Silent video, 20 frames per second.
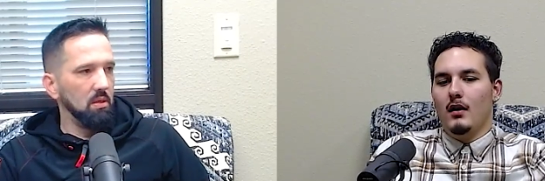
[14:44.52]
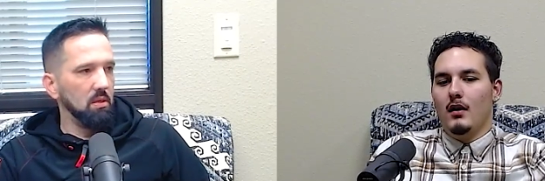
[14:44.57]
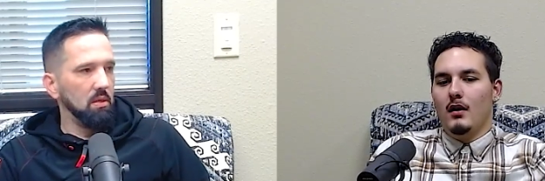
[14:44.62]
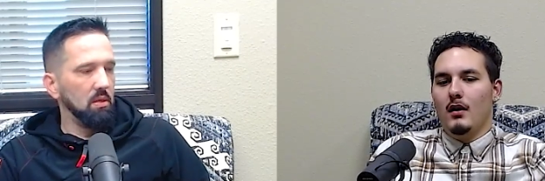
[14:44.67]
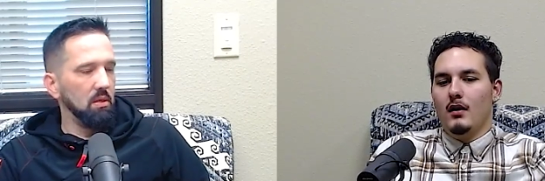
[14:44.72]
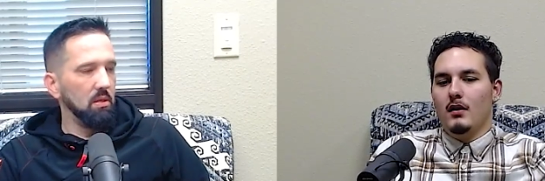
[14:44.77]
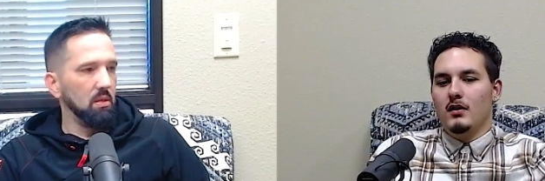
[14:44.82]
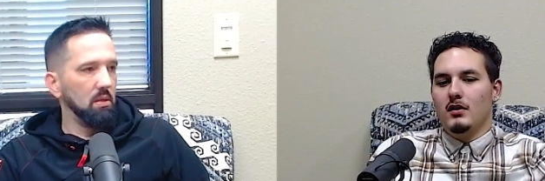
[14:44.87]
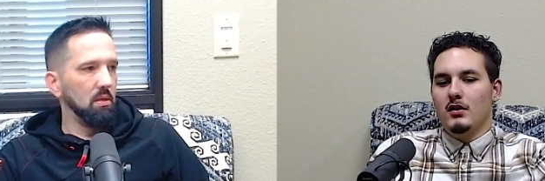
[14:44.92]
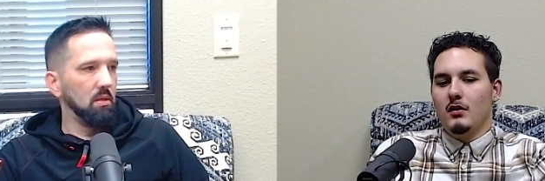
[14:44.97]

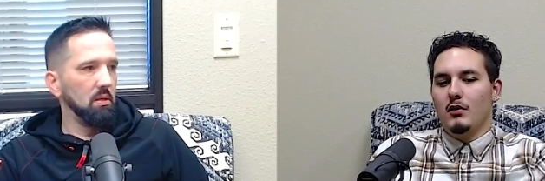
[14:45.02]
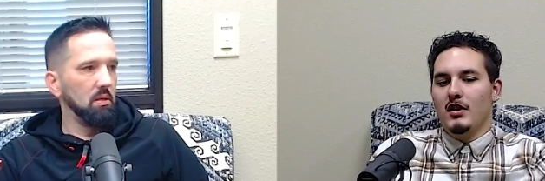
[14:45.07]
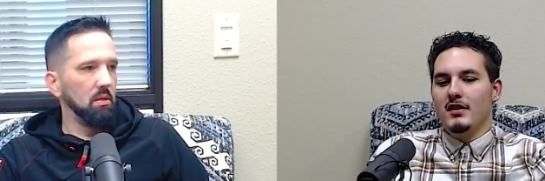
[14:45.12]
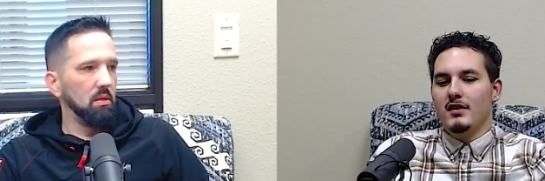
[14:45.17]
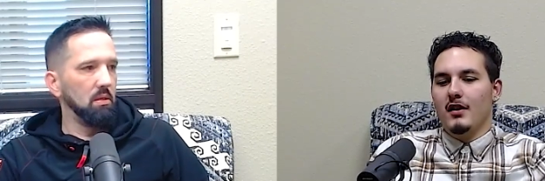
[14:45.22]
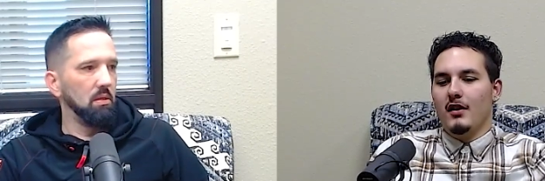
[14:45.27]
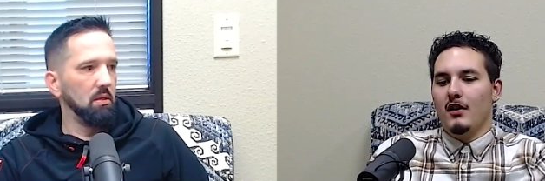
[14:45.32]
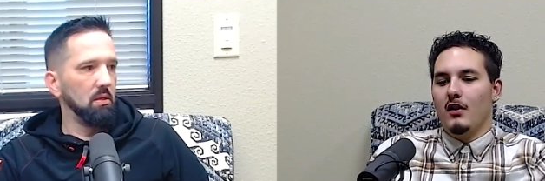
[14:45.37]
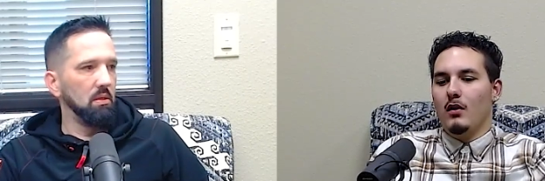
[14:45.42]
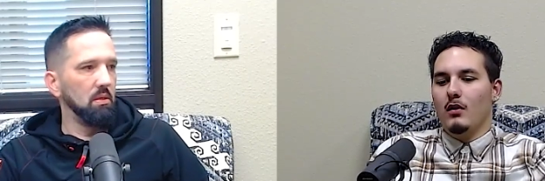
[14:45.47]
Speaker 1: someone that's
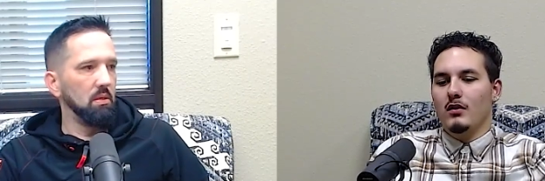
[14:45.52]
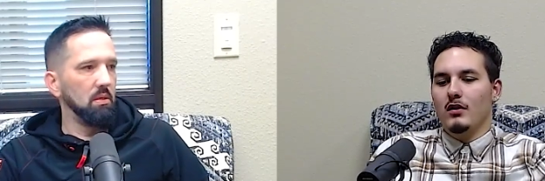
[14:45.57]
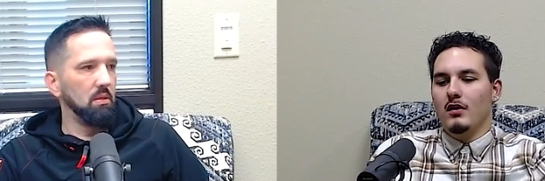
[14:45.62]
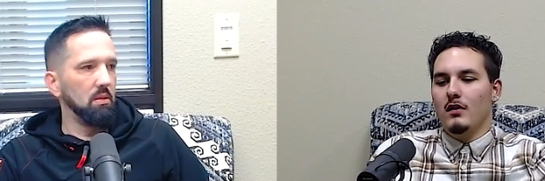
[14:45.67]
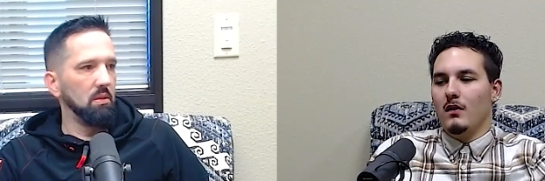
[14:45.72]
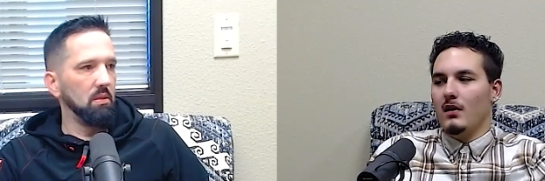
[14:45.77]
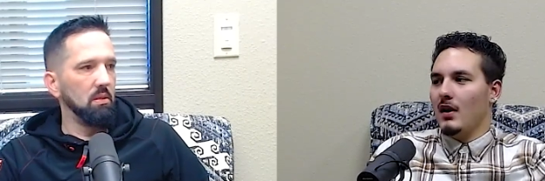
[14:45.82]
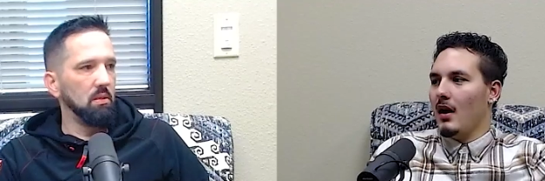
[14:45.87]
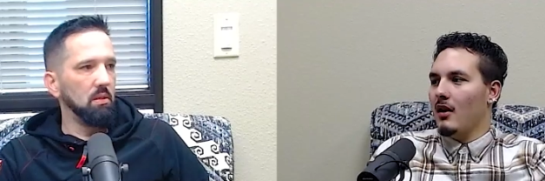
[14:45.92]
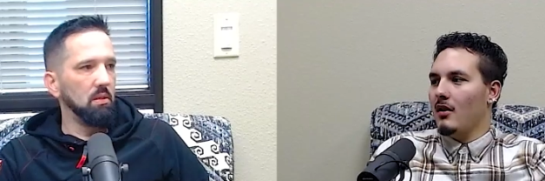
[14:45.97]
going to hold you
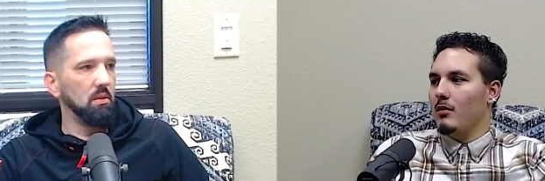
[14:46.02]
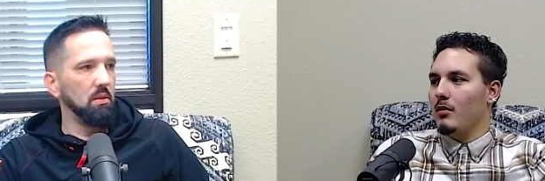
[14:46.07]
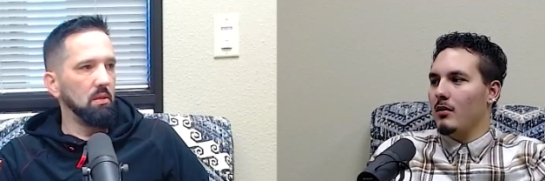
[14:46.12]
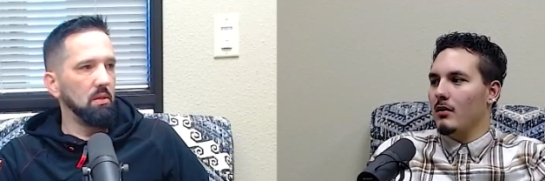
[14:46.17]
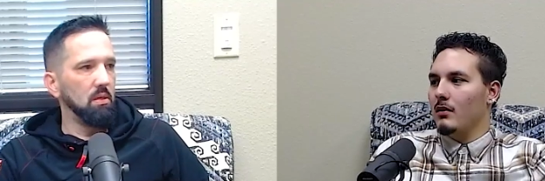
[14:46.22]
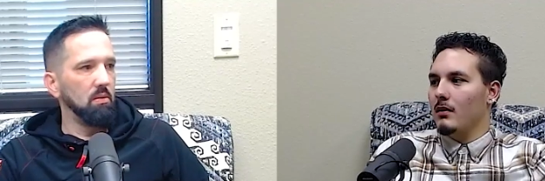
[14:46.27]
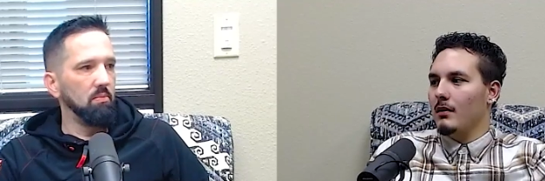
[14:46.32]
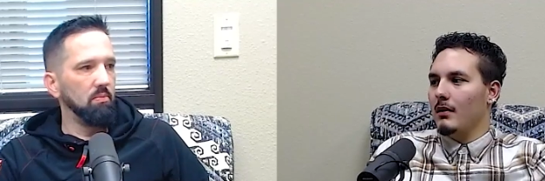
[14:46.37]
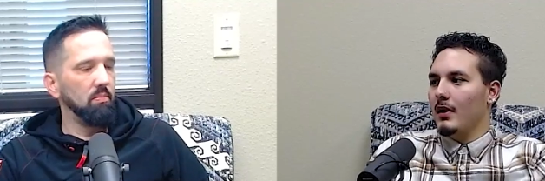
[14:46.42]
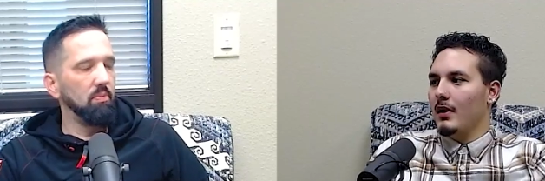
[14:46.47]

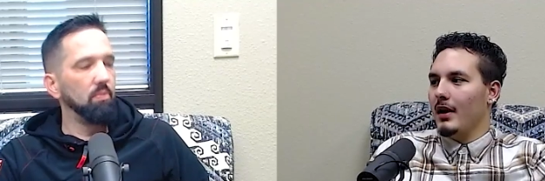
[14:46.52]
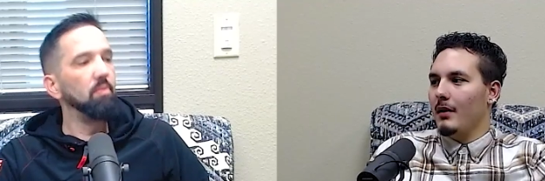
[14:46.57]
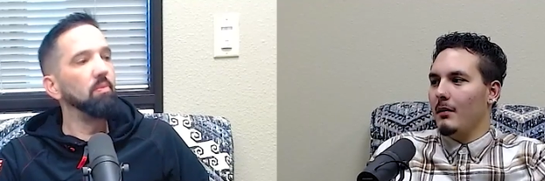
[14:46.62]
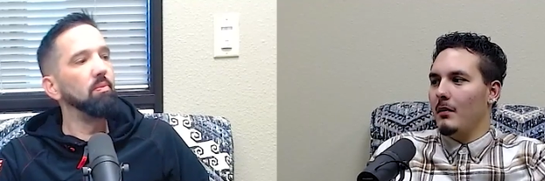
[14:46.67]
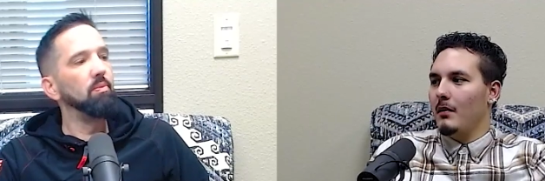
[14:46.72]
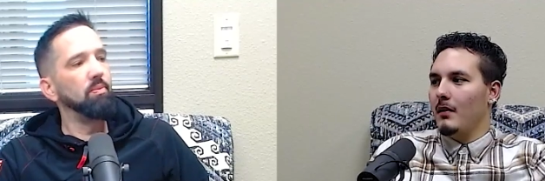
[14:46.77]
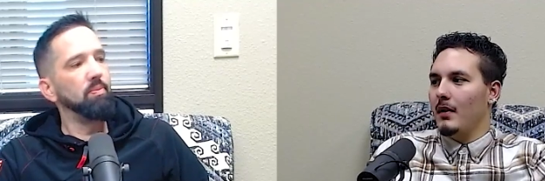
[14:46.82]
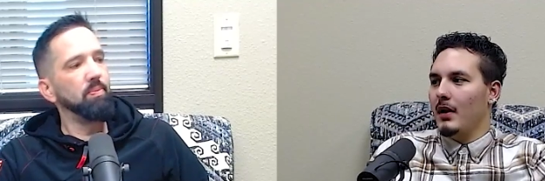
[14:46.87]
accountable and